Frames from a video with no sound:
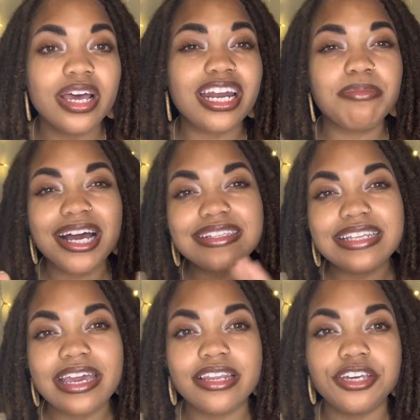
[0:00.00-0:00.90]
And I'm not
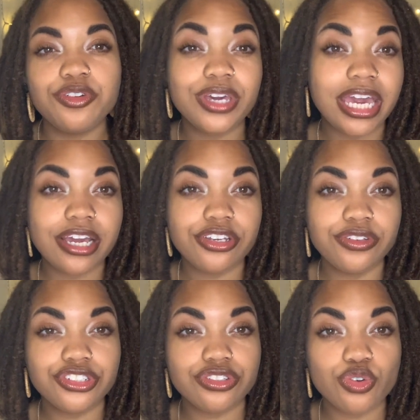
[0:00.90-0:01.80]
saying that you can't
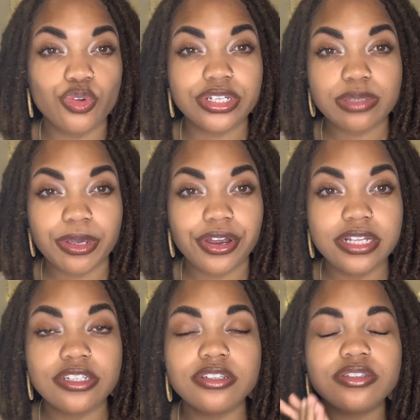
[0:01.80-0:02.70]
use your school
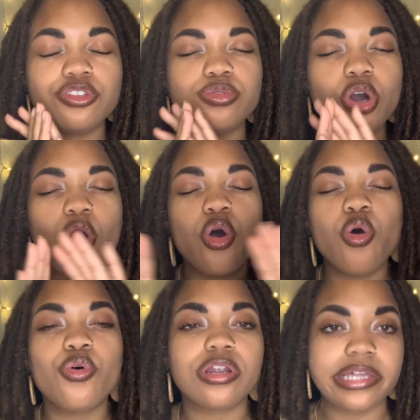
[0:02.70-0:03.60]
experiences, you
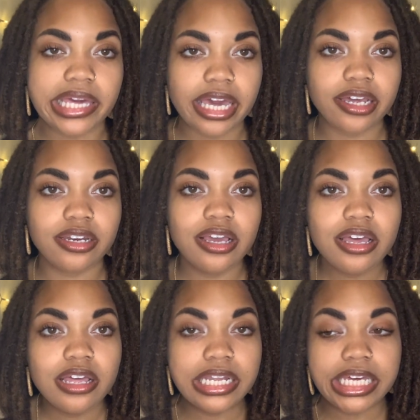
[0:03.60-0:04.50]
totally can.
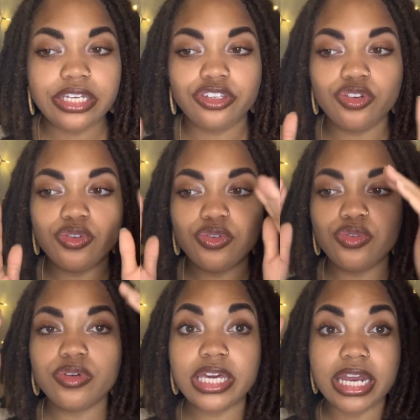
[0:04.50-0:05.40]
Like
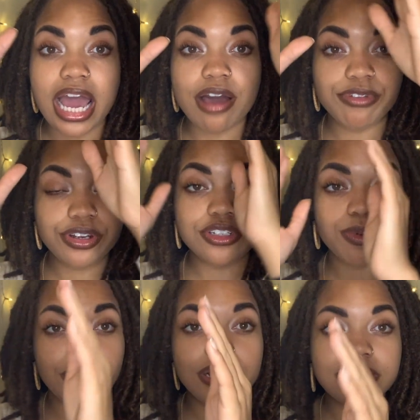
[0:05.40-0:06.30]
you can have your
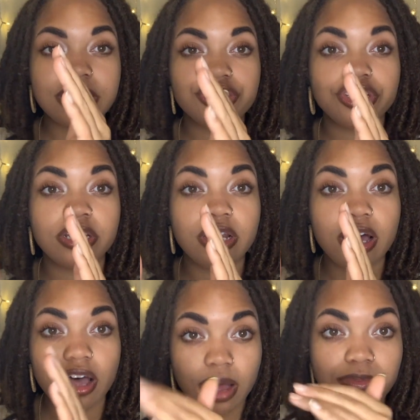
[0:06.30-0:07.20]
experience section
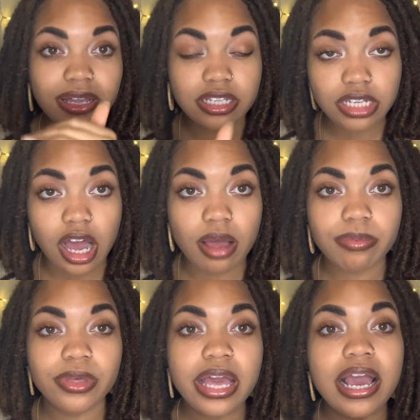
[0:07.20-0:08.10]
up at the top,
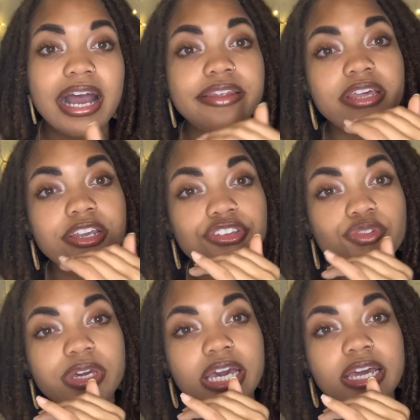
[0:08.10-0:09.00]
and then you
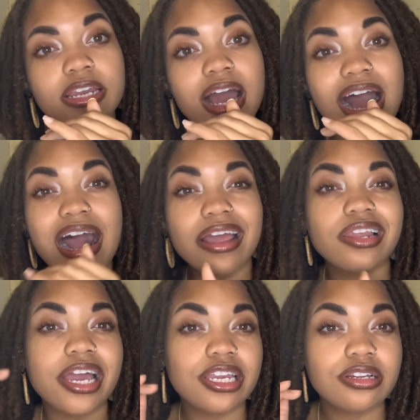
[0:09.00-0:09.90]
can
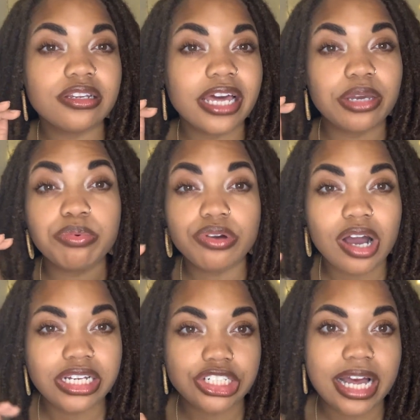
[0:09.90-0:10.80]
highlight like
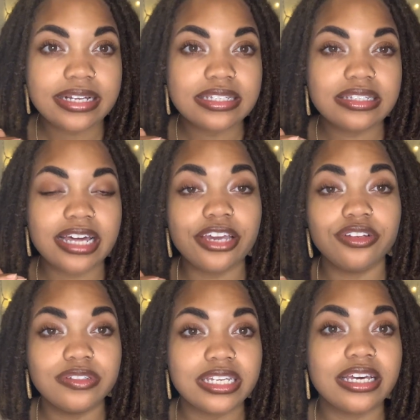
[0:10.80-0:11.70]
projects that you
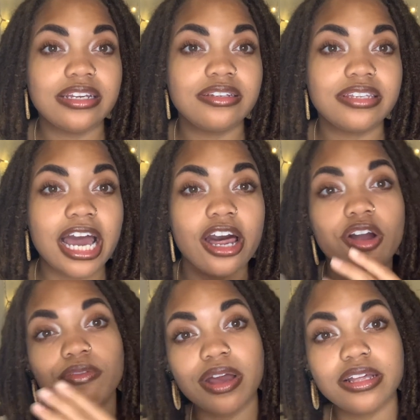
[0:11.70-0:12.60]
did that are
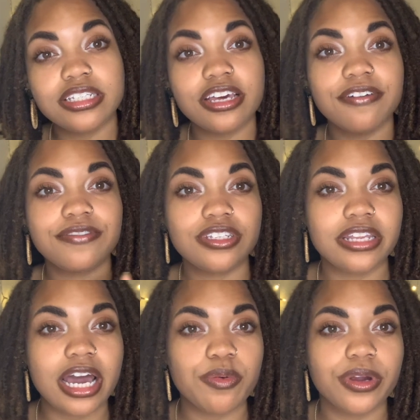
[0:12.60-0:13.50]
relative to
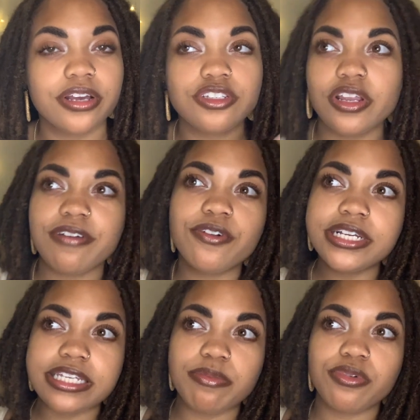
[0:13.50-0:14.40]
that work. So like, for
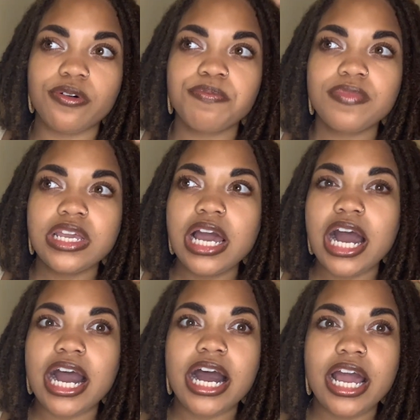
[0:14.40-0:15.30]
example,
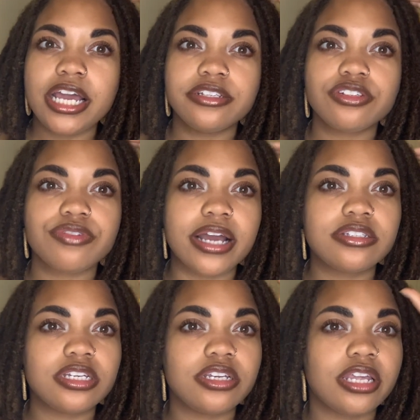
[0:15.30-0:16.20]
I
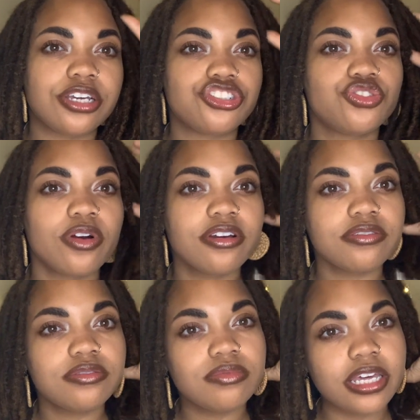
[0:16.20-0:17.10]
directed like a short,
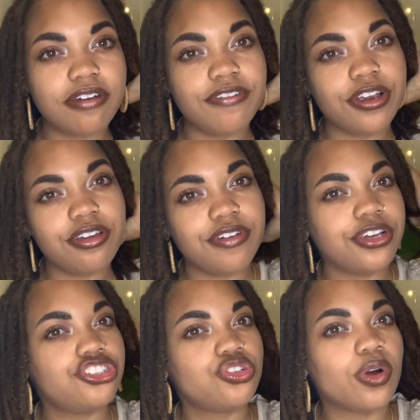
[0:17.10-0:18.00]
like a very, very
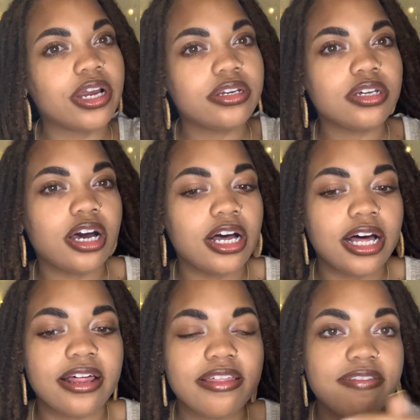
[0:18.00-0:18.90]
short
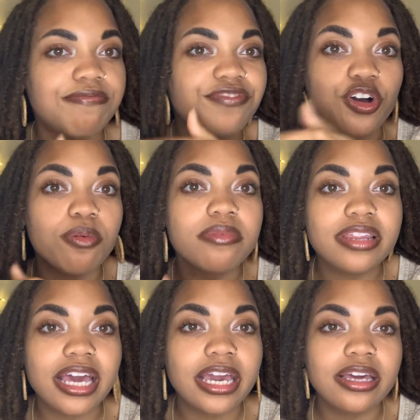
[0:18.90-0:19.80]
film
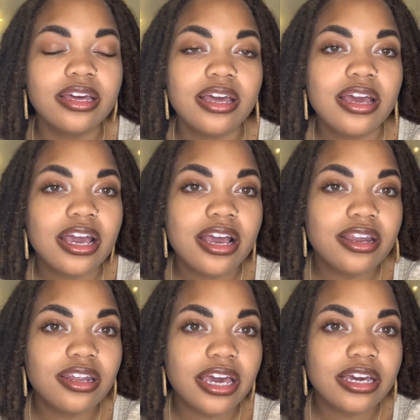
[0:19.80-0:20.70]
thing, and
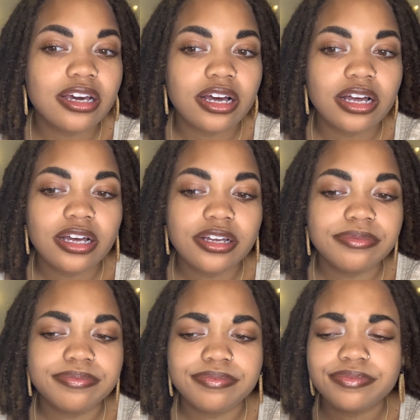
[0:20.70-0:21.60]
like,
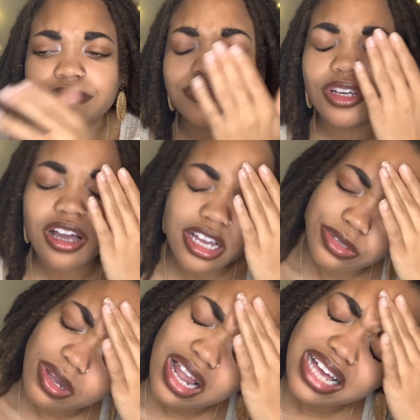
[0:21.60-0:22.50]
gosh,
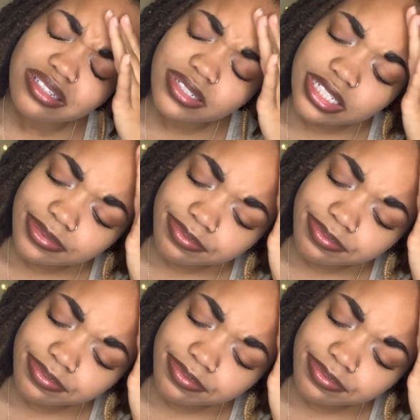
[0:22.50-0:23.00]
what class was it?